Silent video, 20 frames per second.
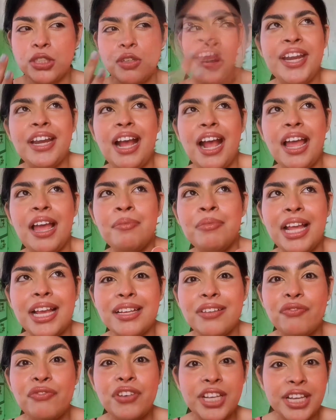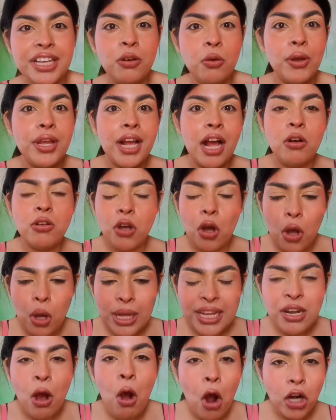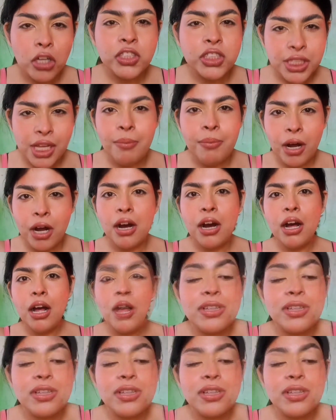when I am like freaking going out in hot summer.